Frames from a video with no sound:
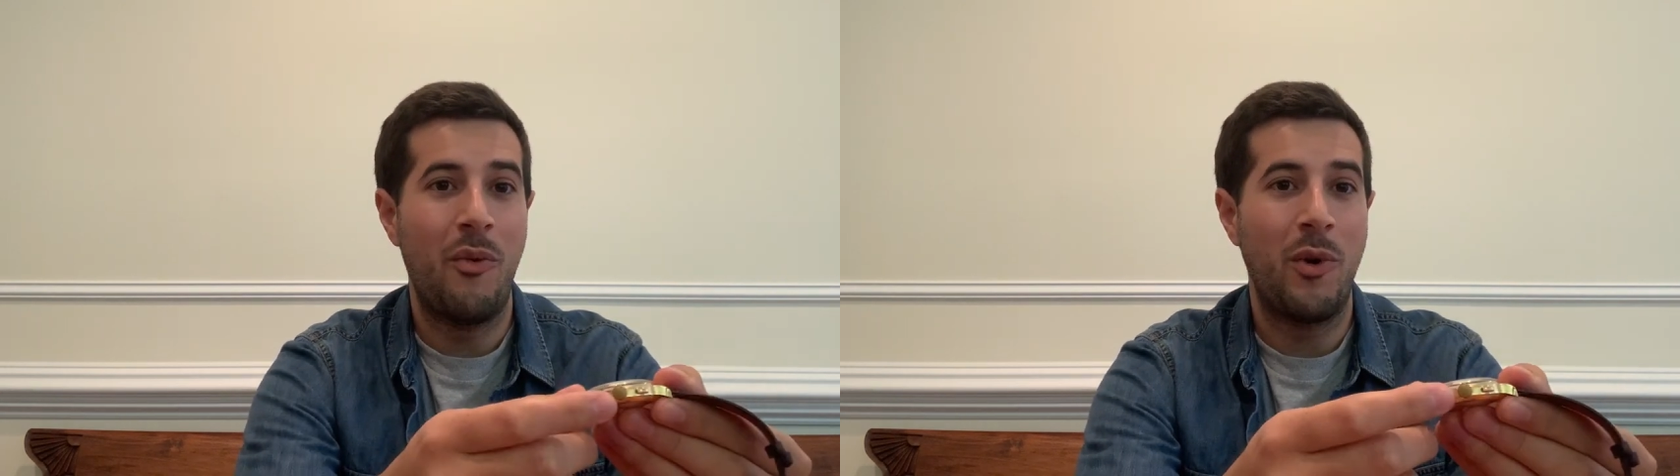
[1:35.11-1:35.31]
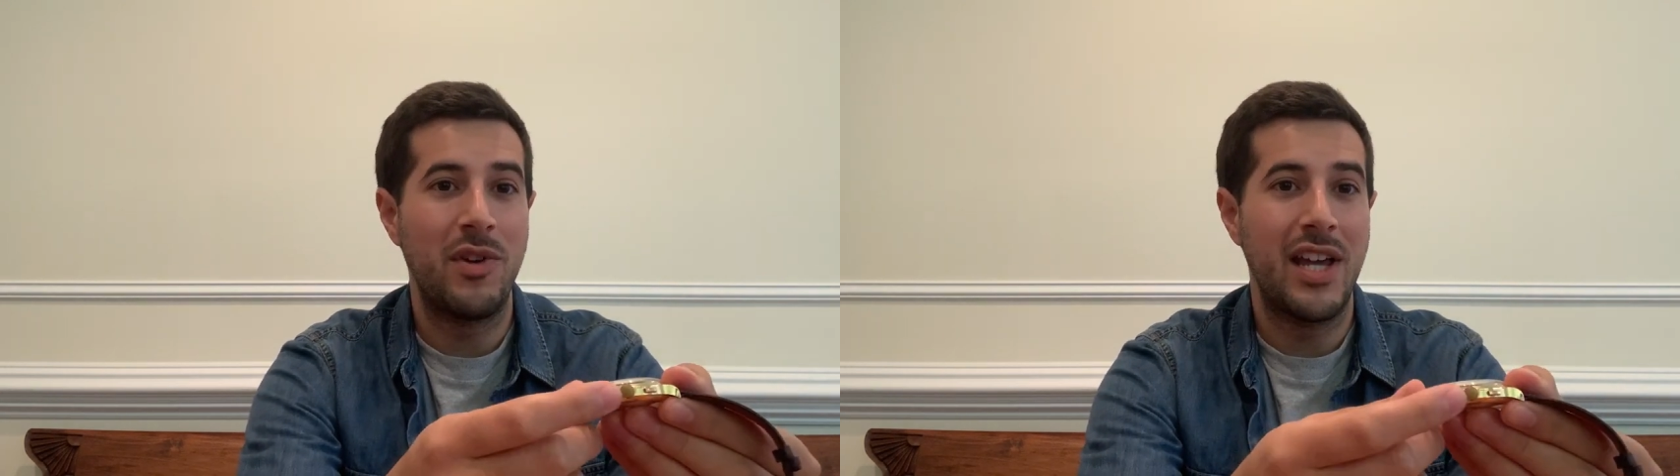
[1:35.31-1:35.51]

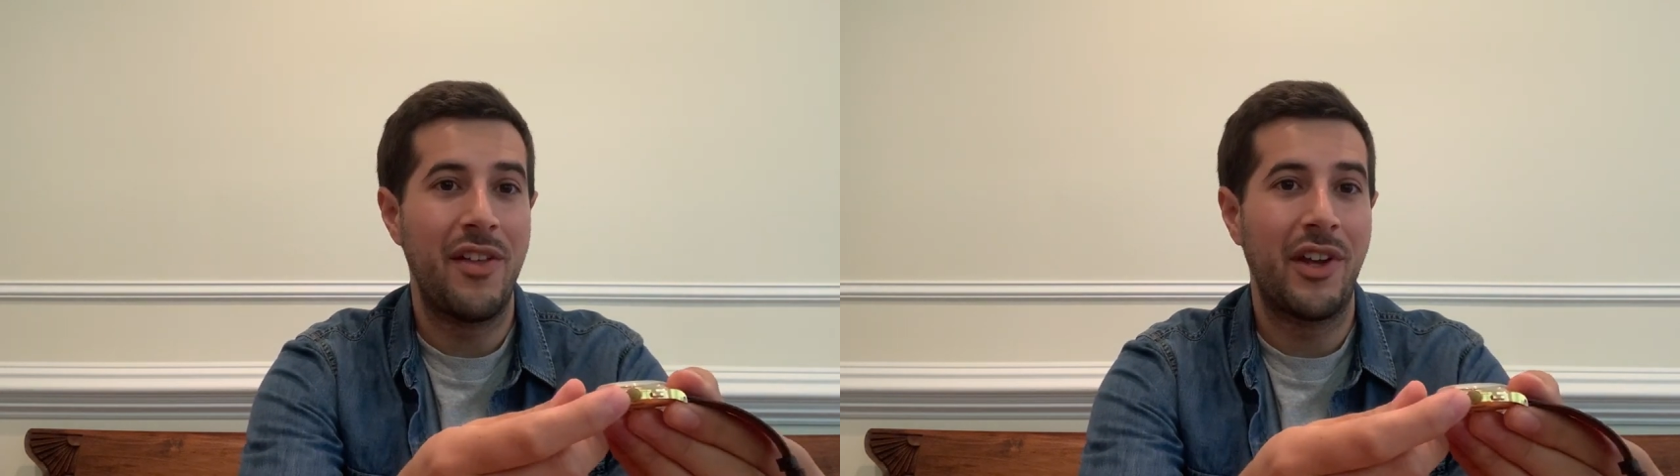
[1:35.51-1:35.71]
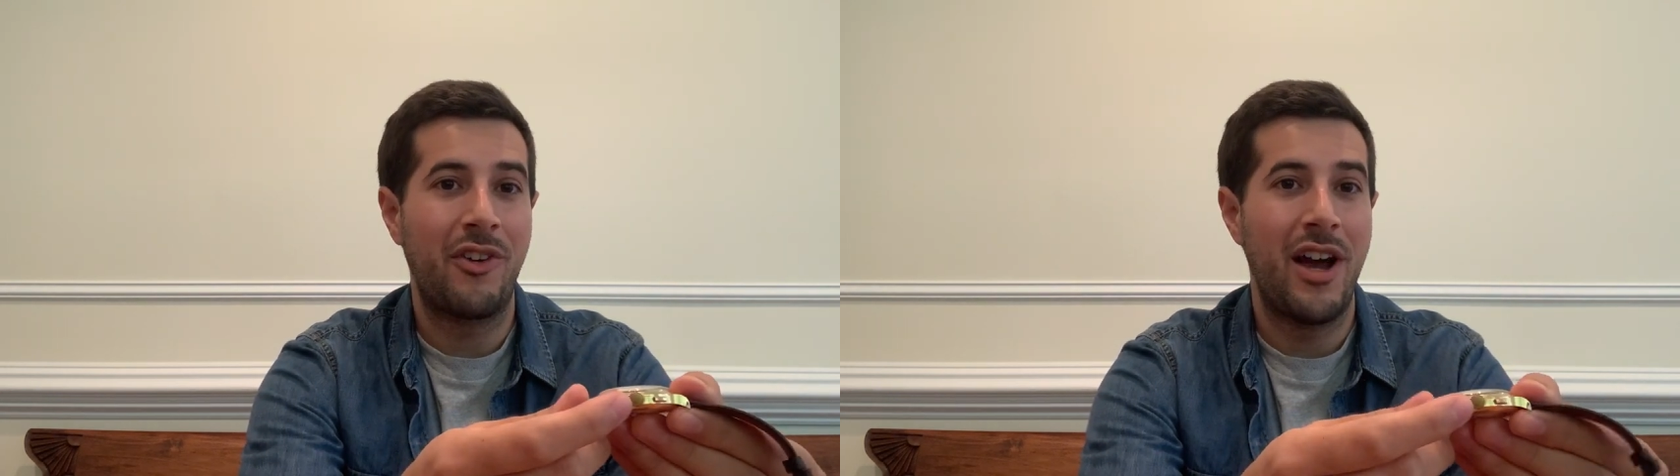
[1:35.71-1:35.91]
worn
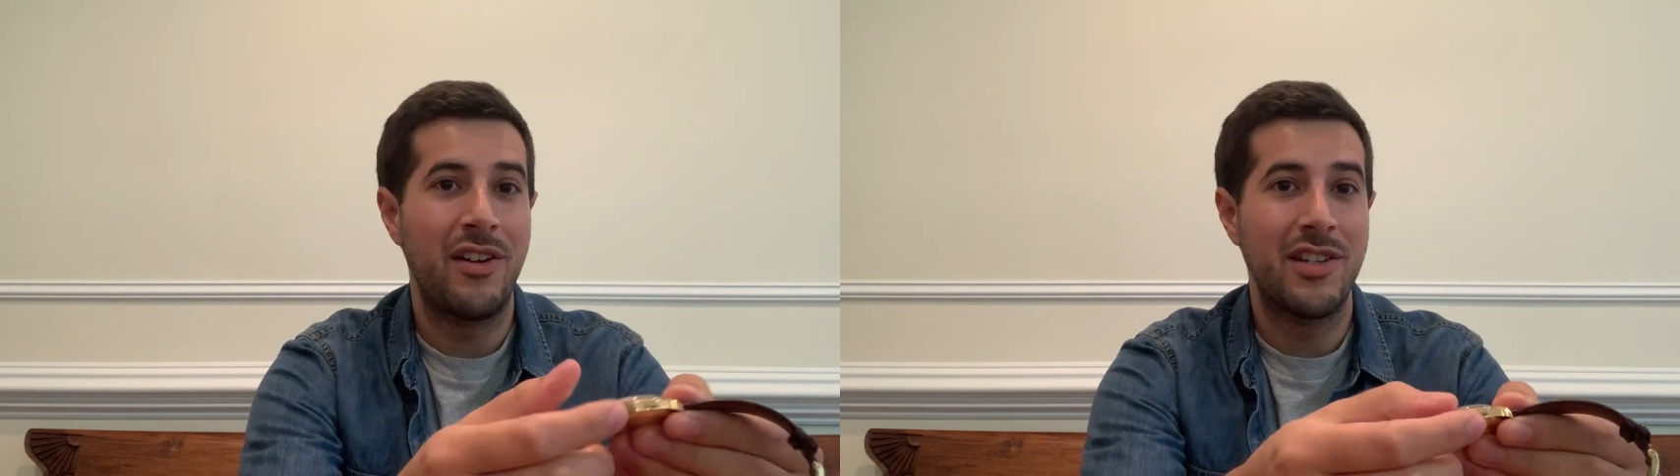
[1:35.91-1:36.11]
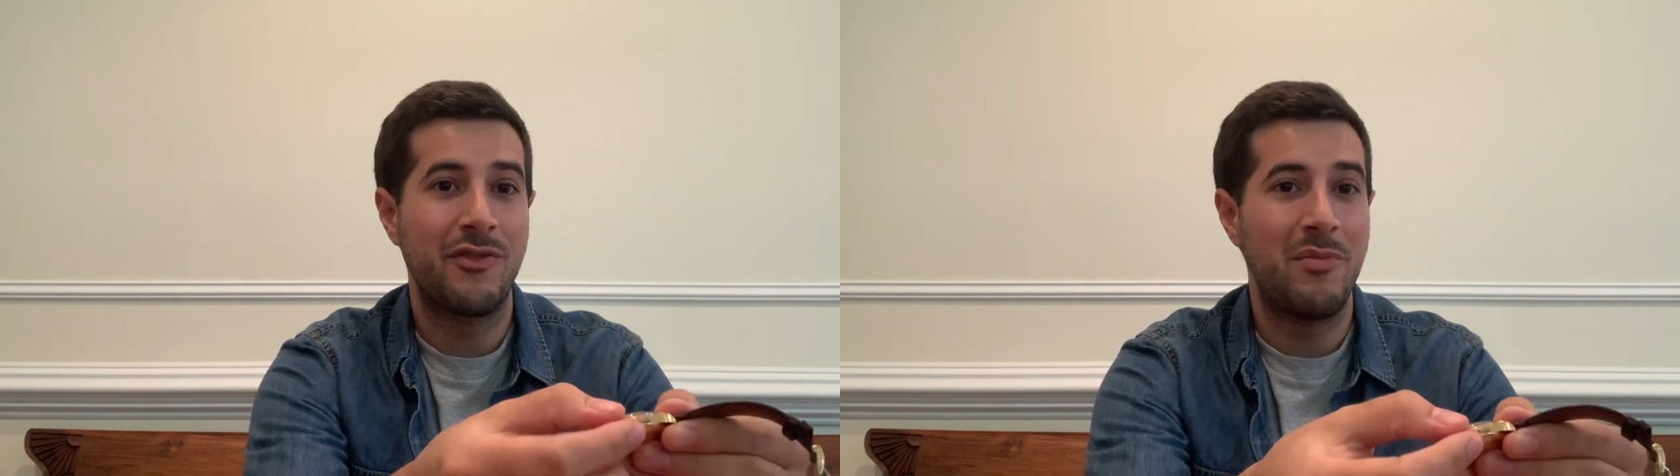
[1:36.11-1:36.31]
down the
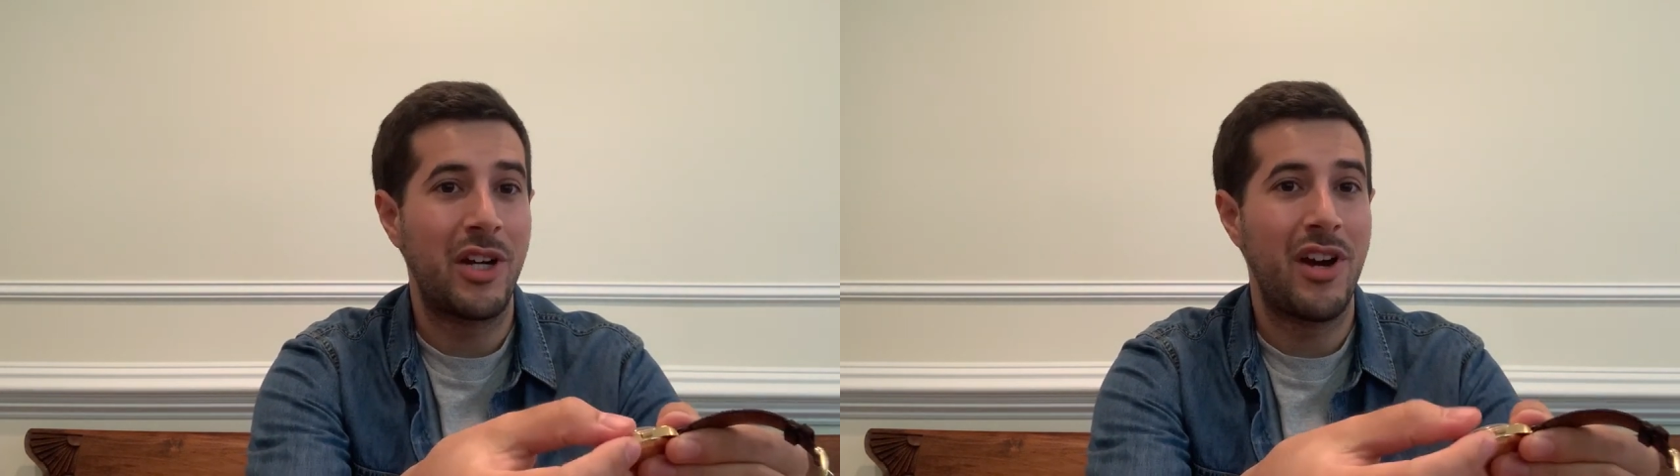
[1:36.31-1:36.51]
crown is from my